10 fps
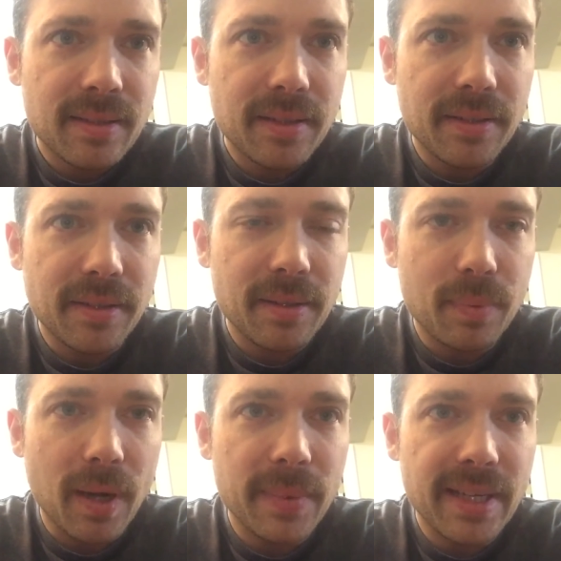you're going to
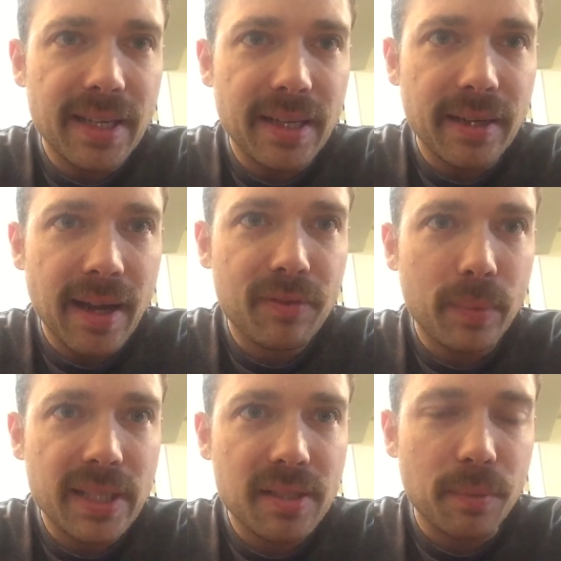probably have
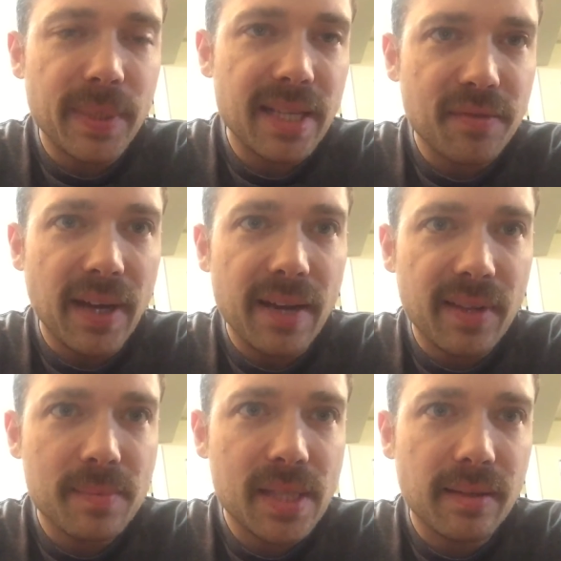to wait till PS5
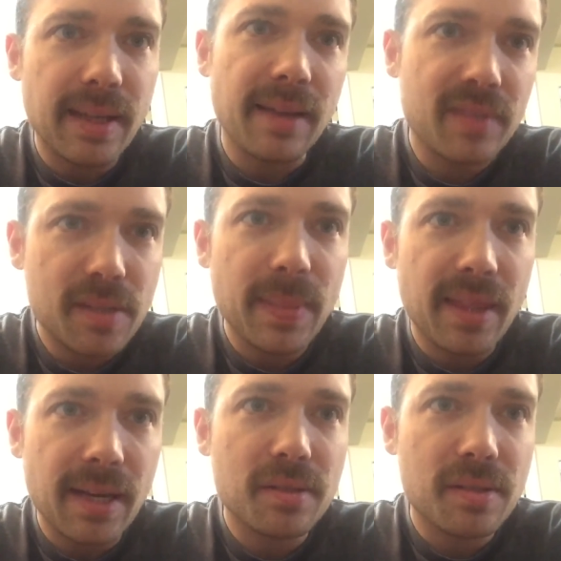comes out and I have to
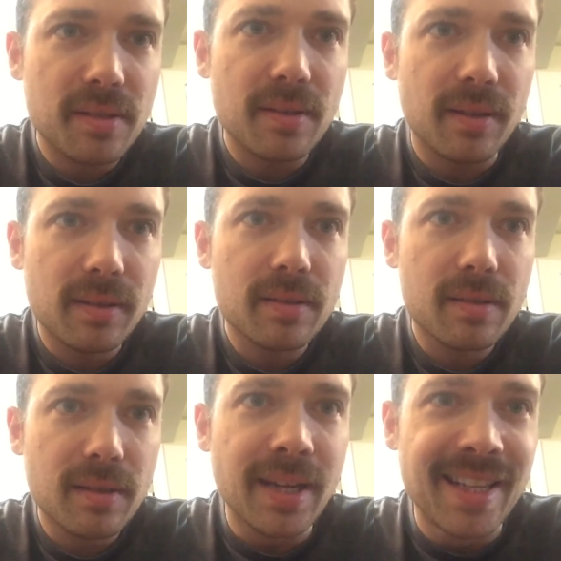spend thousands of
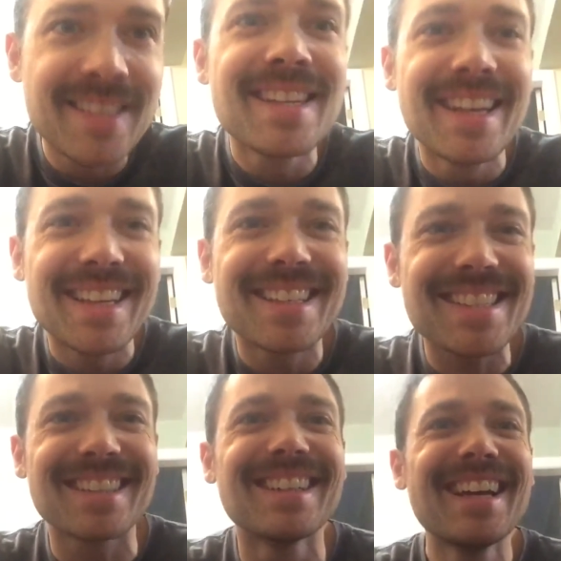dollars.
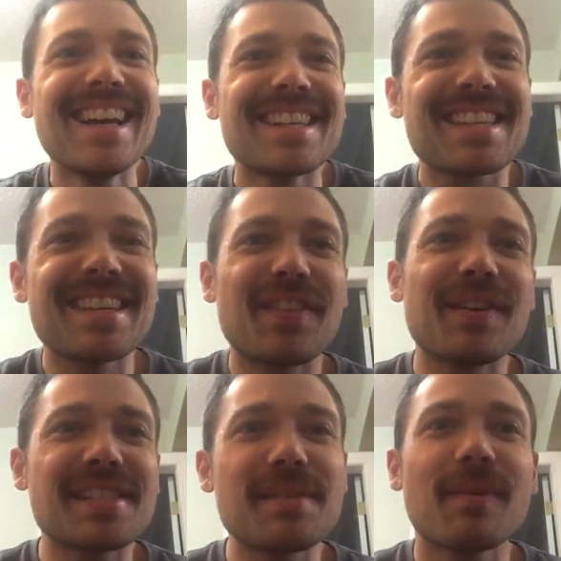so if
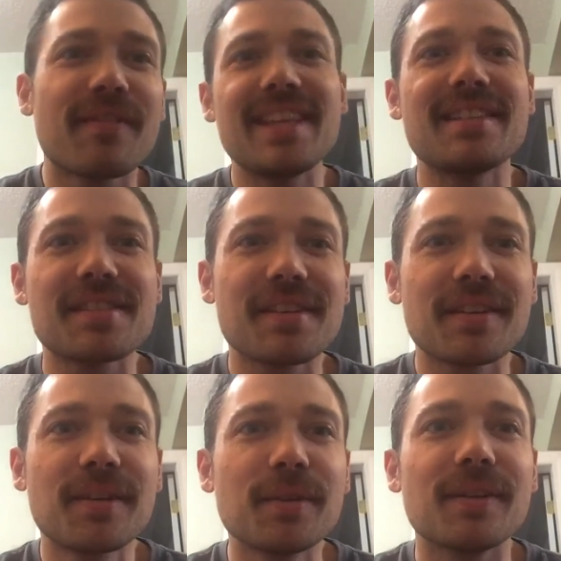you want to see more videos that
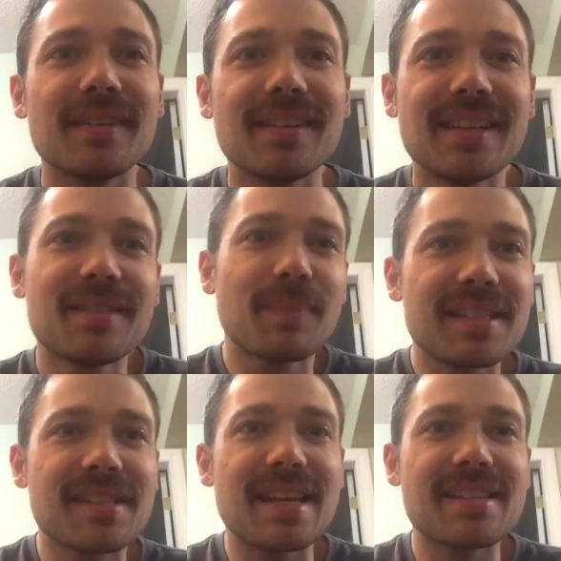are cool,
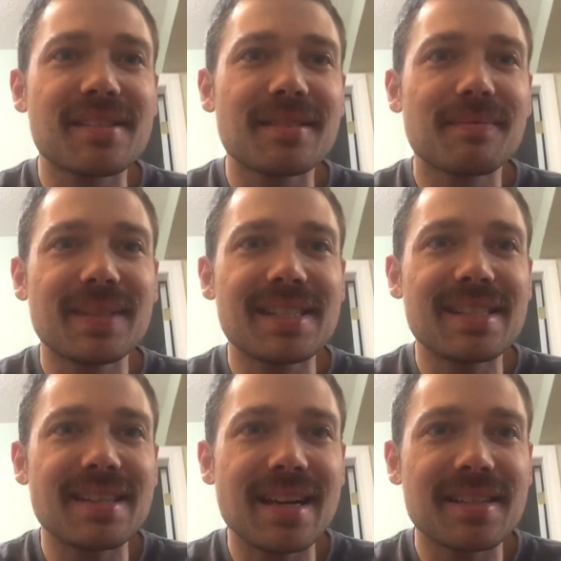please
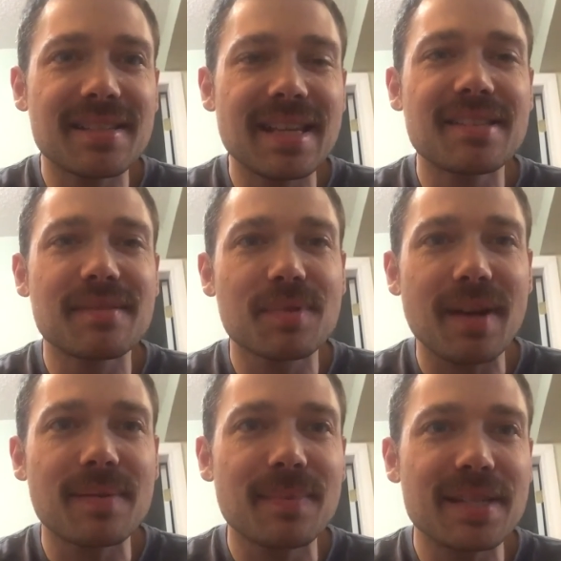stay
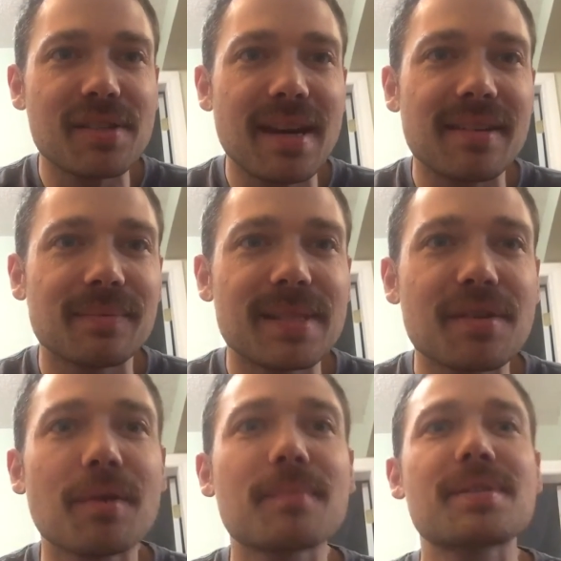subscribed to my channel.
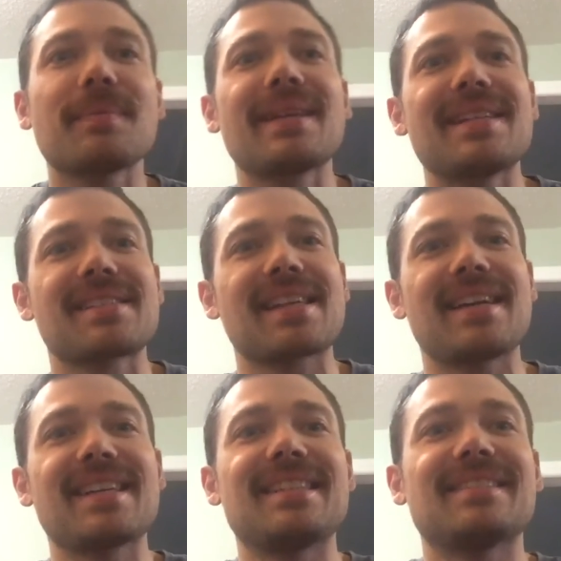Mr. Holmes 88
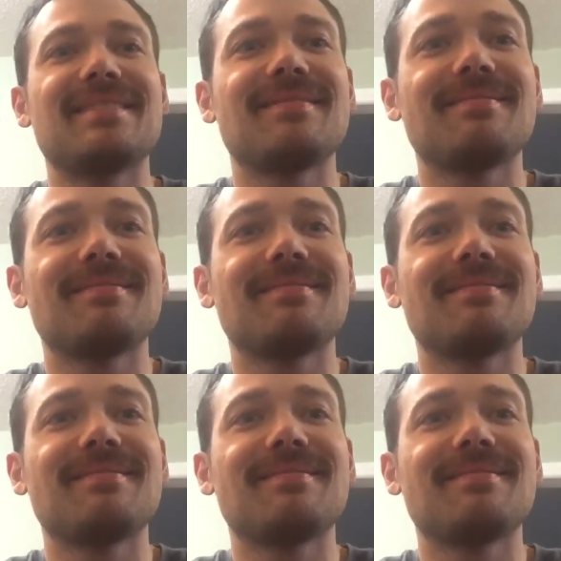signing out.